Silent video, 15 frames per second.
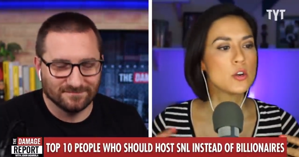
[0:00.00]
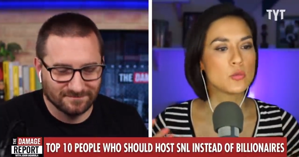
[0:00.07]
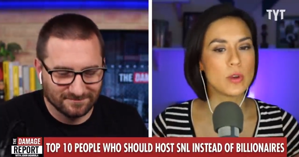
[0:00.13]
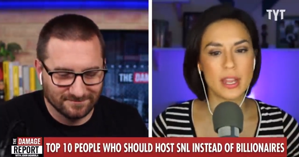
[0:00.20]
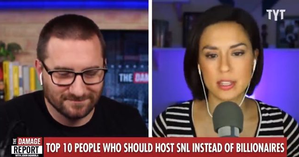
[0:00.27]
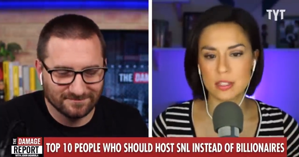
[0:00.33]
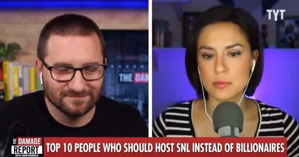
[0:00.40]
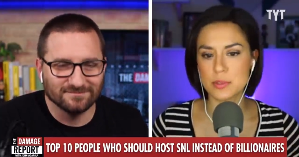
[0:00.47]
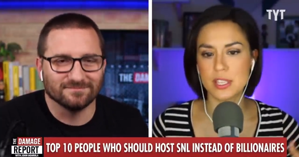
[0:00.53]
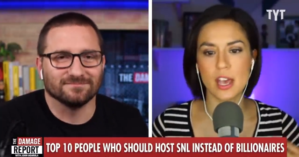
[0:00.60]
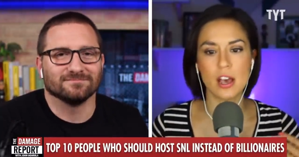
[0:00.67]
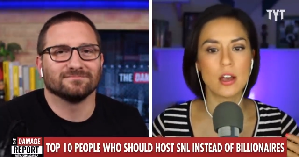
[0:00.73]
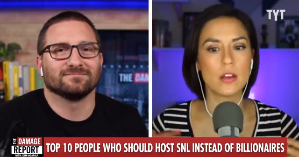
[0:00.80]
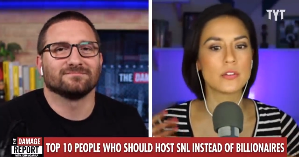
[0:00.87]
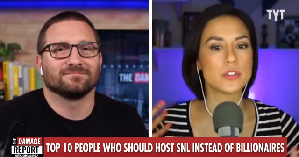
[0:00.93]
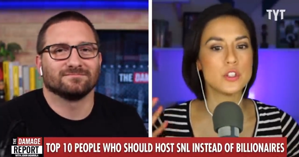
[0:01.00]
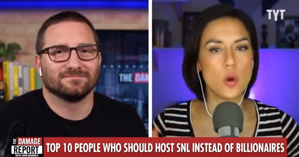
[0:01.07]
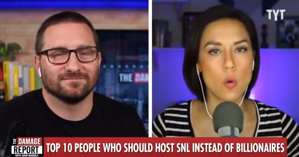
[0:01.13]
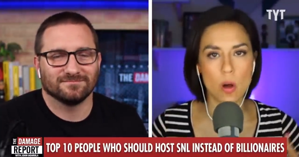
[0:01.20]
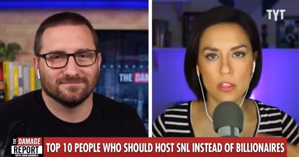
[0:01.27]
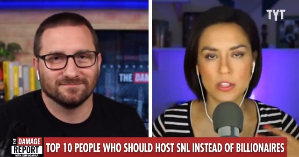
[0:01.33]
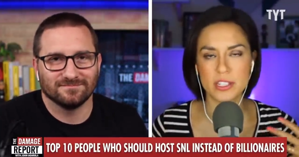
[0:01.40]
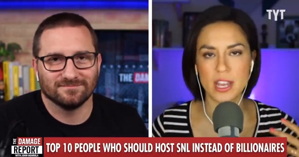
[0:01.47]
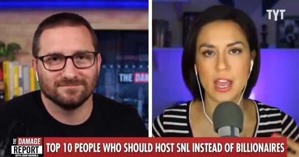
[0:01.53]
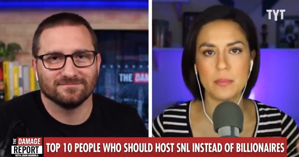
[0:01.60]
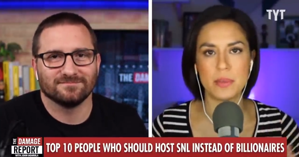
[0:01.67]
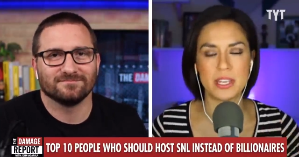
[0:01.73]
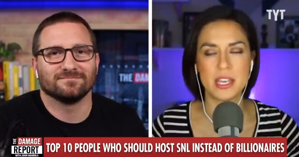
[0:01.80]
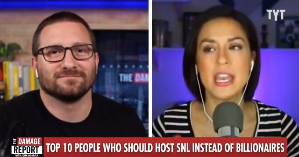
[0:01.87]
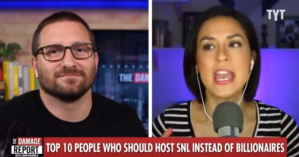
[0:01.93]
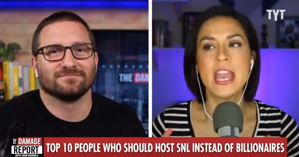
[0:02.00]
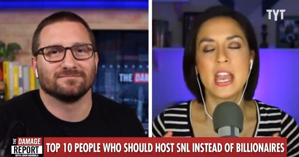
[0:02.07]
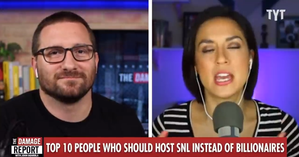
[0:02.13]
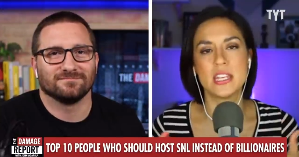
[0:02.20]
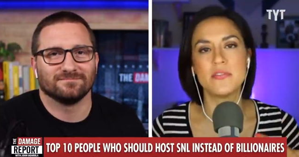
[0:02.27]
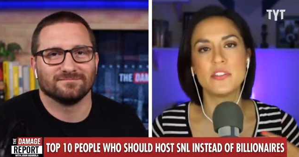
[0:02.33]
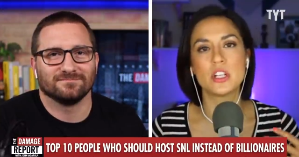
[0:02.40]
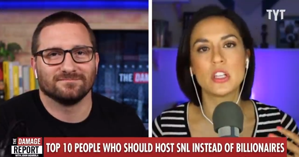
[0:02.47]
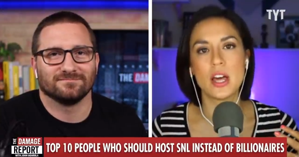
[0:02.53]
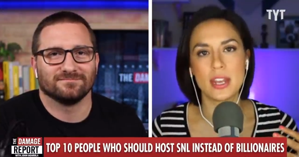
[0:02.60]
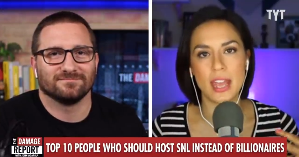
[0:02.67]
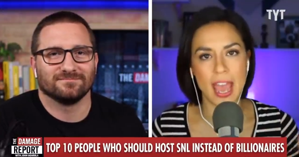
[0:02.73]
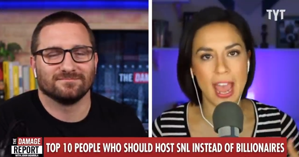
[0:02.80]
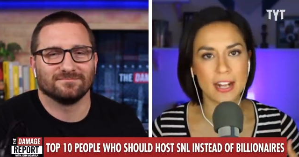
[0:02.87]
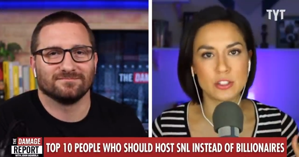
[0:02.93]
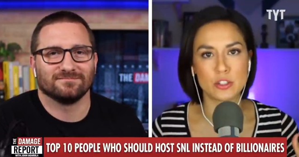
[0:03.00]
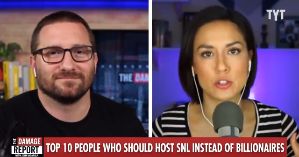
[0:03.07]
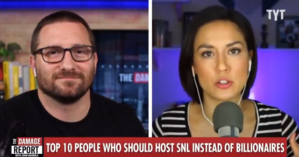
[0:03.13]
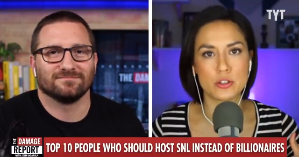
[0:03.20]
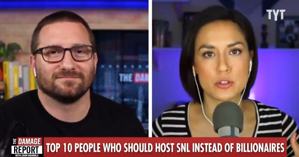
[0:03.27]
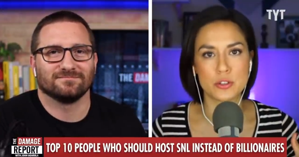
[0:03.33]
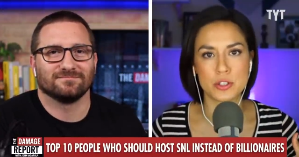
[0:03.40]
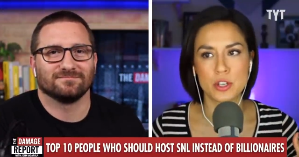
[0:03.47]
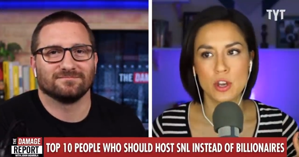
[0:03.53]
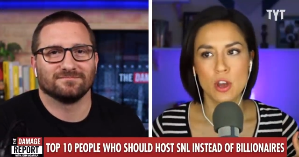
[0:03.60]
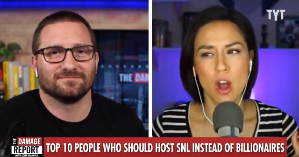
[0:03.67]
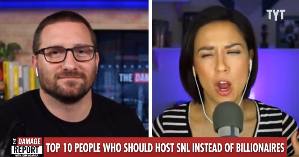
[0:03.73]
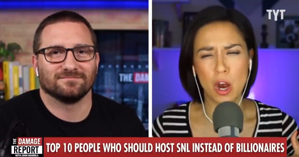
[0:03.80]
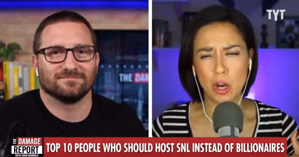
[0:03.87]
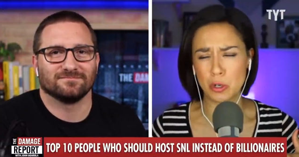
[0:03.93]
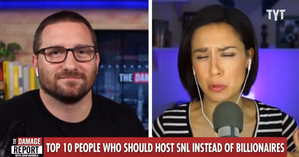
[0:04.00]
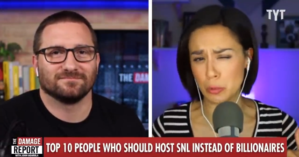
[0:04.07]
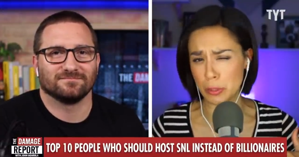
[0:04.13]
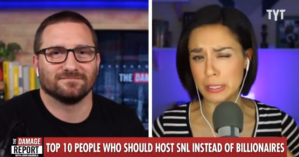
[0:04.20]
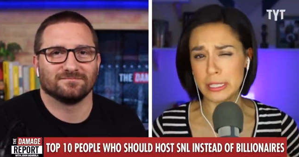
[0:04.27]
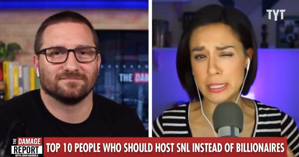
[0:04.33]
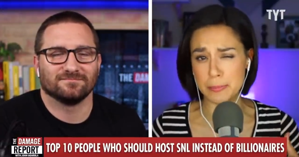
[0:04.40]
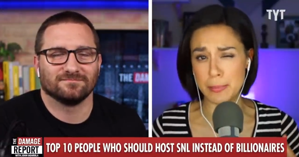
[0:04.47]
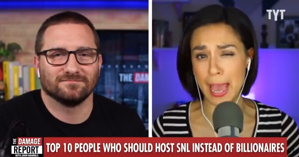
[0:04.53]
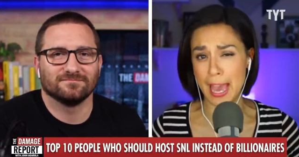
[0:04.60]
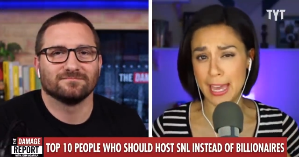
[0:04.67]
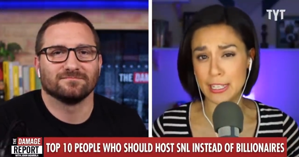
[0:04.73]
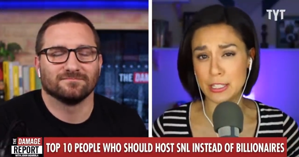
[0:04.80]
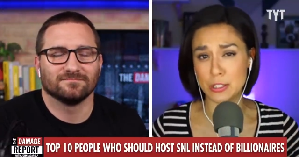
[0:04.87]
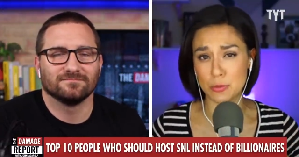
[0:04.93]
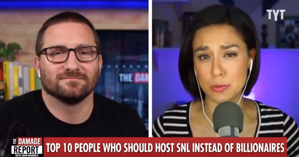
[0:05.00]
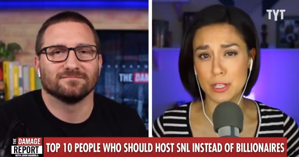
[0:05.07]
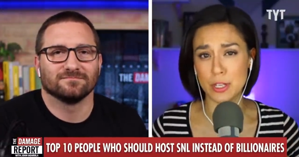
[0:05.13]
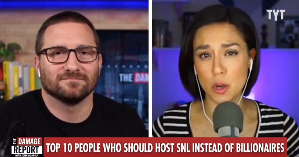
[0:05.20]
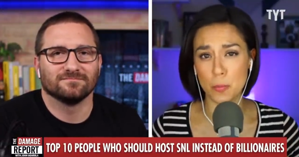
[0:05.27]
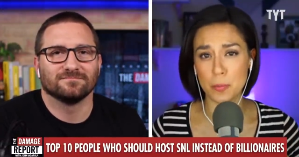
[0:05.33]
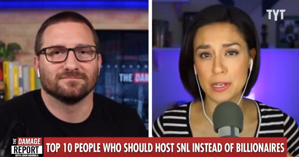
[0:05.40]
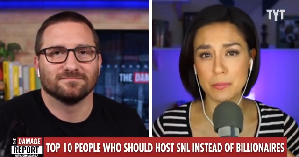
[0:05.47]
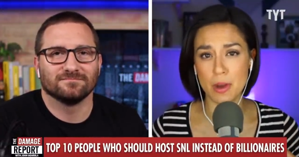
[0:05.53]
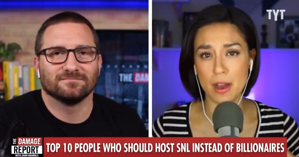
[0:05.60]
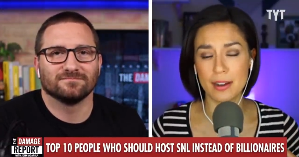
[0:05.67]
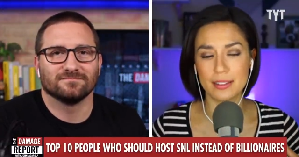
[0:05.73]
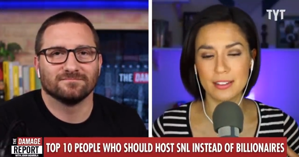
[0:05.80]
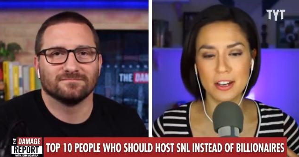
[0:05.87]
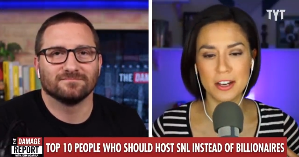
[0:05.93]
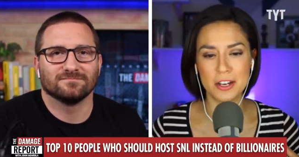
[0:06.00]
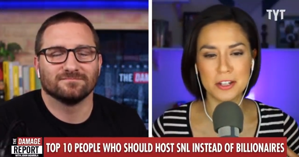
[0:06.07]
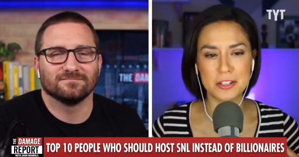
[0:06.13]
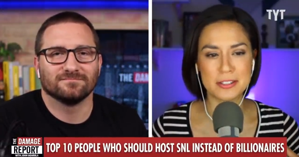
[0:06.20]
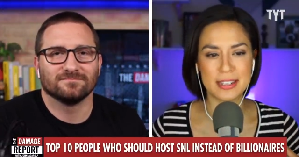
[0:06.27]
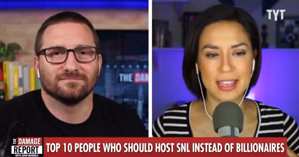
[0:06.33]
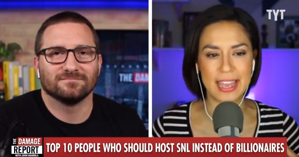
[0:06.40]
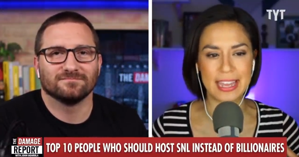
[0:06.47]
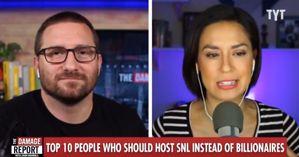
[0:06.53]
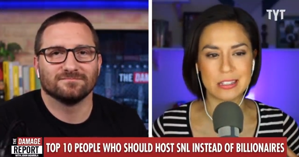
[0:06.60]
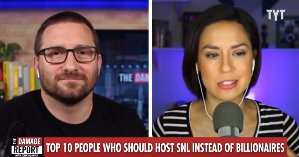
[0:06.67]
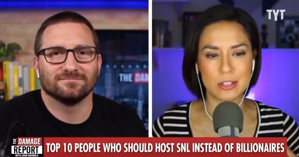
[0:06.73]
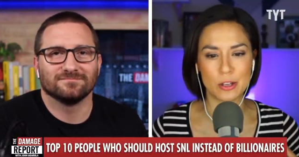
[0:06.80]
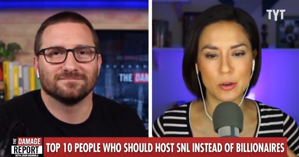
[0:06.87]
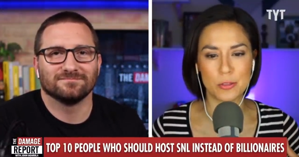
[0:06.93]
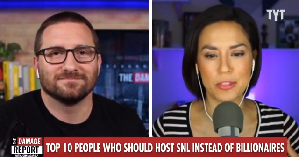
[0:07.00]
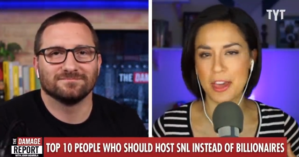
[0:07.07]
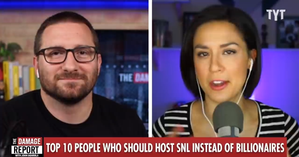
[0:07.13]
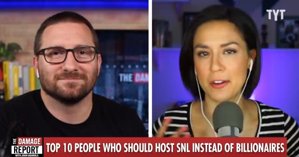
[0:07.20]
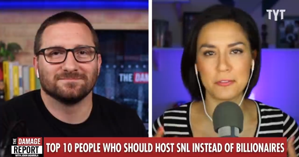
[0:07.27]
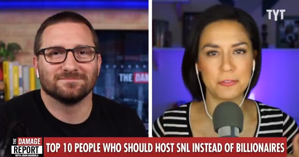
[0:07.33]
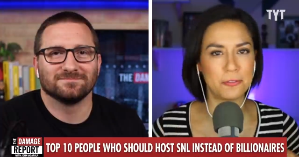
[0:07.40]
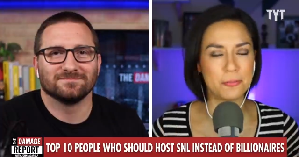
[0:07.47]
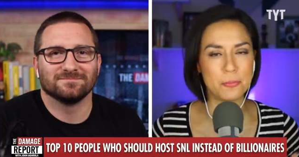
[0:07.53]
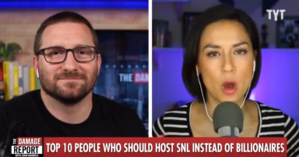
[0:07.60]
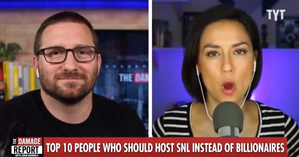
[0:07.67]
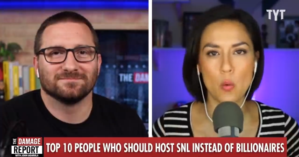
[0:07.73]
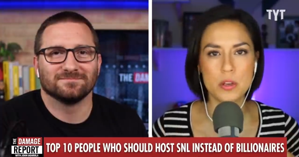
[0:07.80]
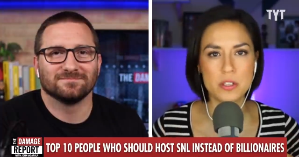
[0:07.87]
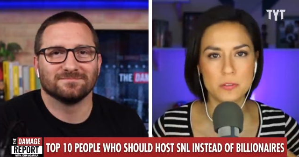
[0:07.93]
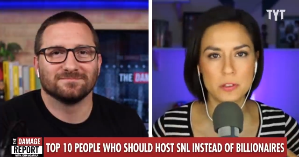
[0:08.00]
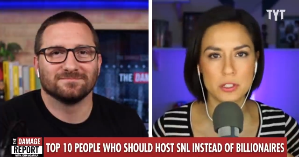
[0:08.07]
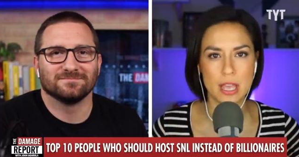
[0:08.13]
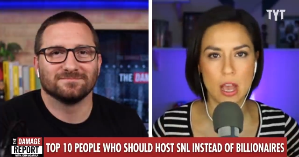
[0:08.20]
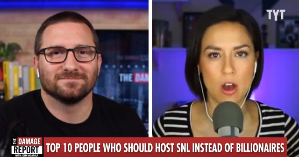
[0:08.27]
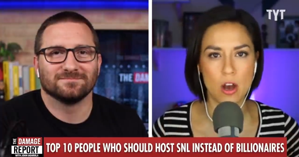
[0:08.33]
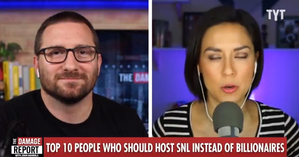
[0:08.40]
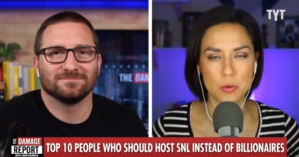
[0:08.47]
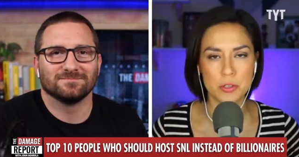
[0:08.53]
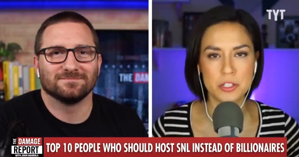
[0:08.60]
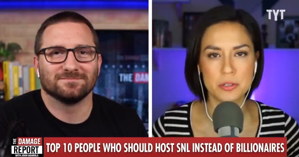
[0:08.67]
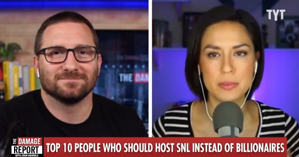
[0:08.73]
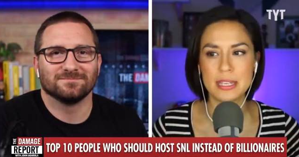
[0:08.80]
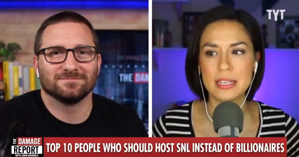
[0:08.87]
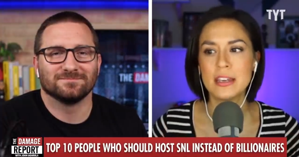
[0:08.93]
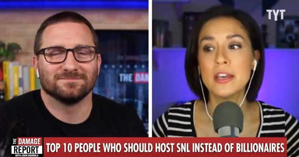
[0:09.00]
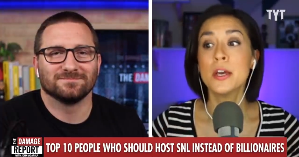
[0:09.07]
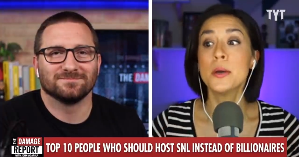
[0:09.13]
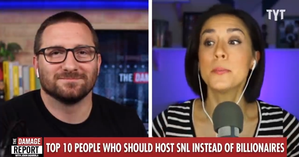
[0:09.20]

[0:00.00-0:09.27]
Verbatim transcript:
Speaker 1: write it themselves, know all the timing, and even a lot of actors are really bad at doing opening monologues. And so that always feels awkward to me.